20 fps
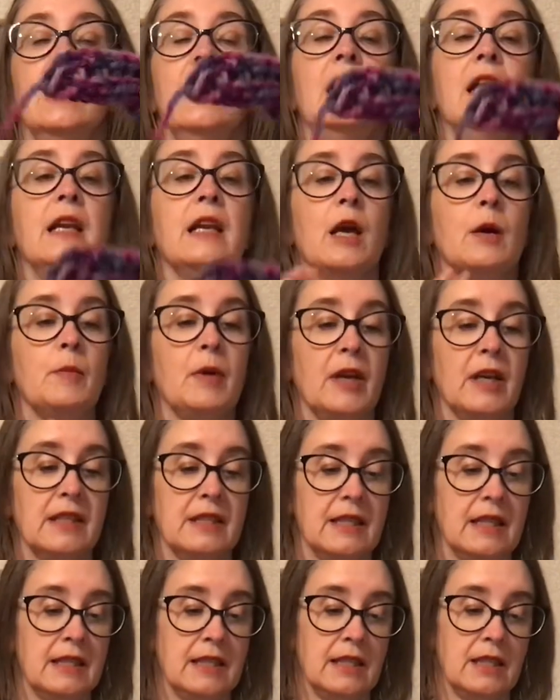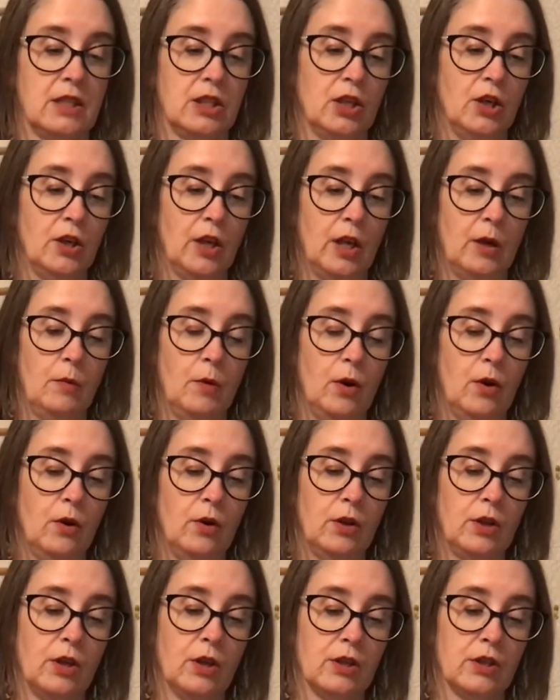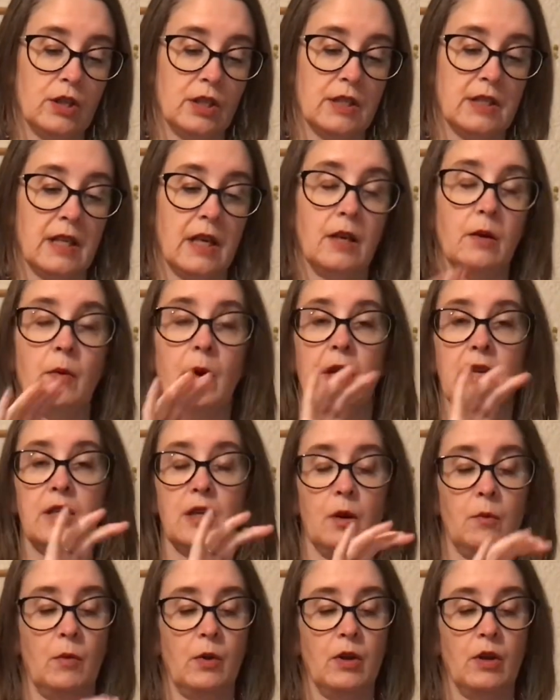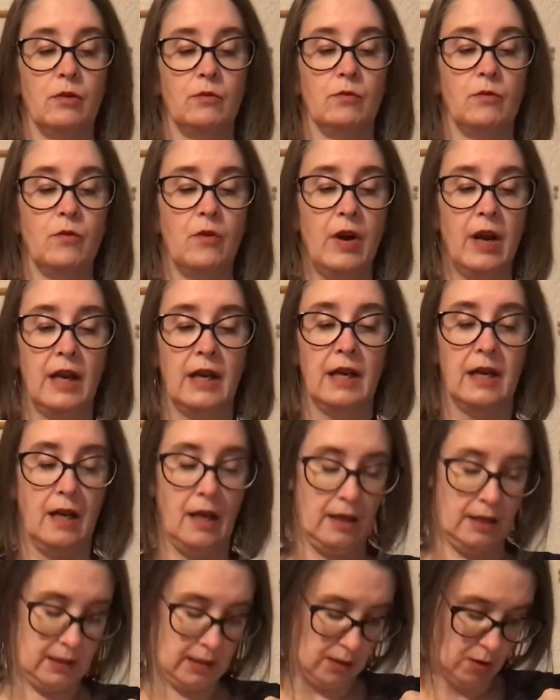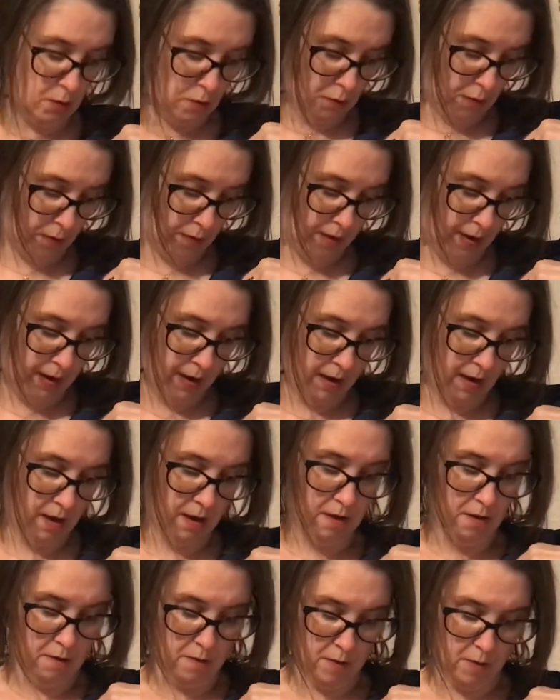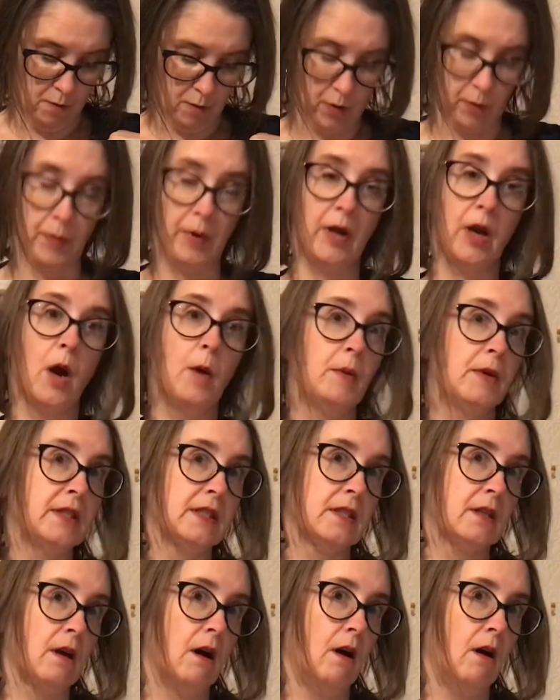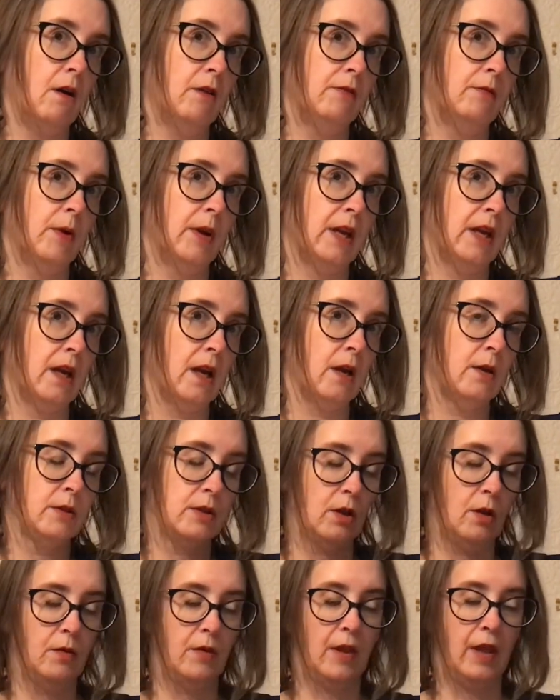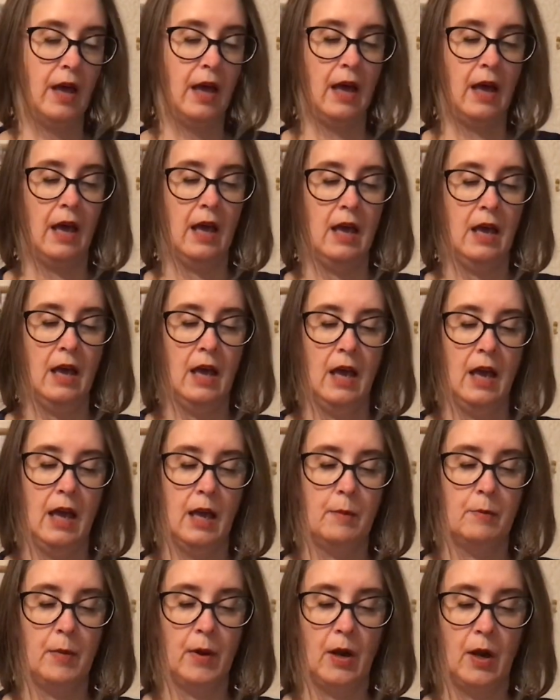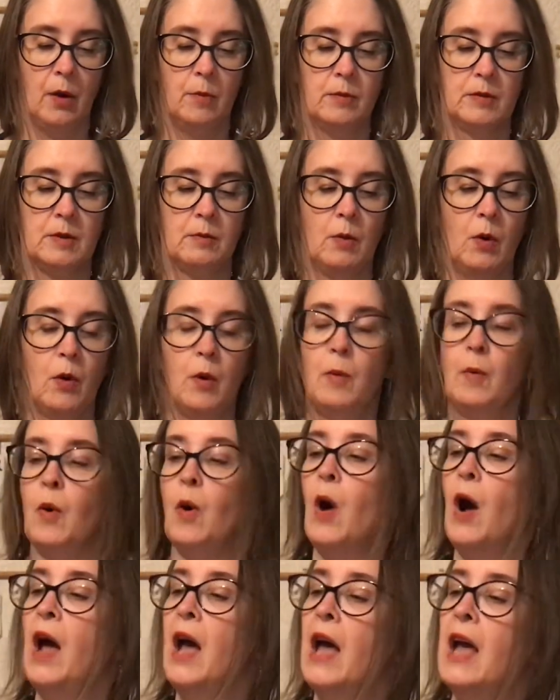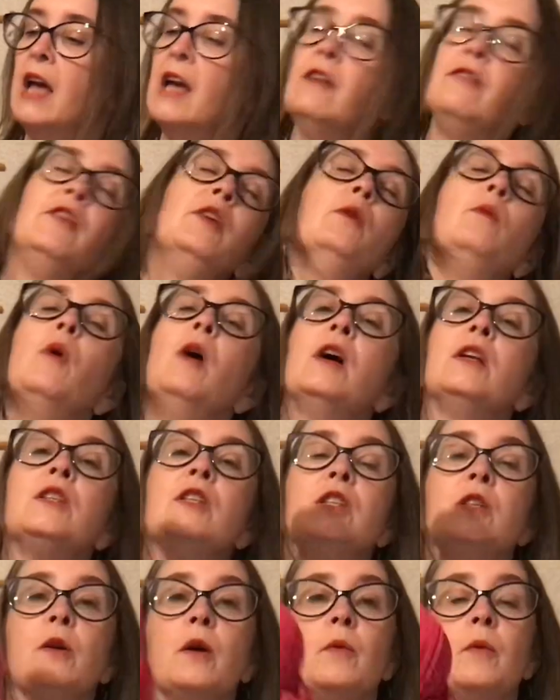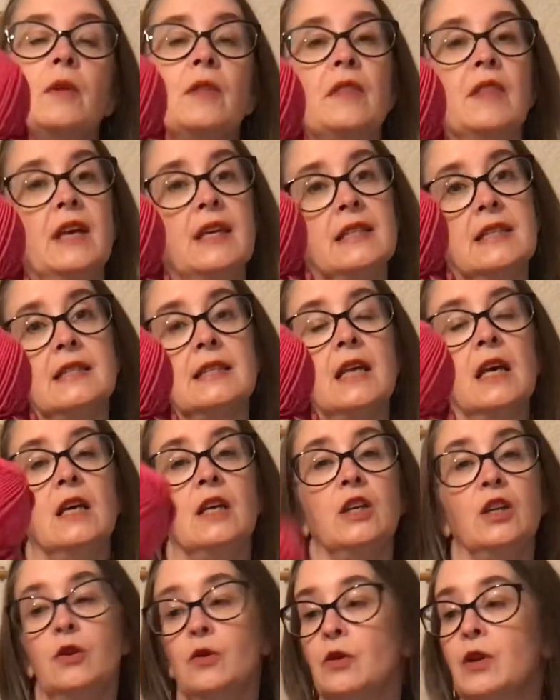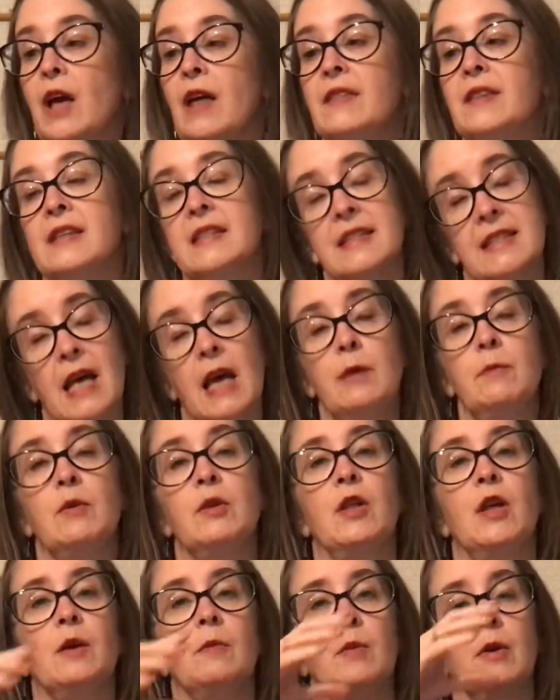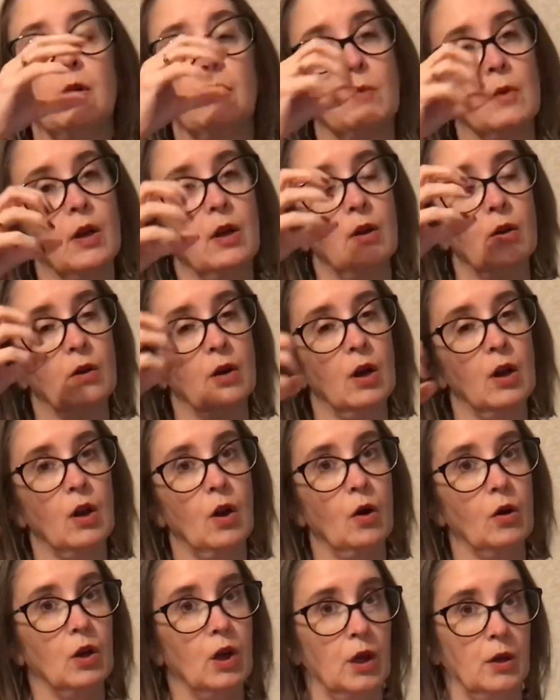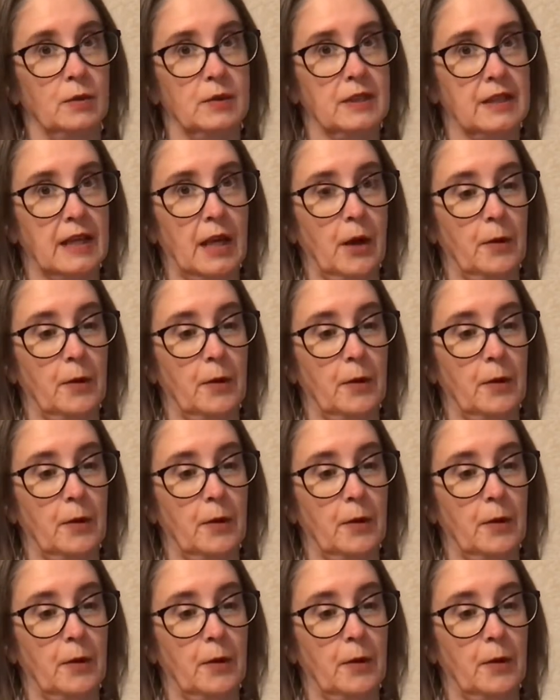Now because this is chunky wool, you're just going to end up with a really nice long thing that will become a scarf when it goes on there. It becomes more and more. If you were to do it with this, you'll get the same thing, but it will look a lot looser.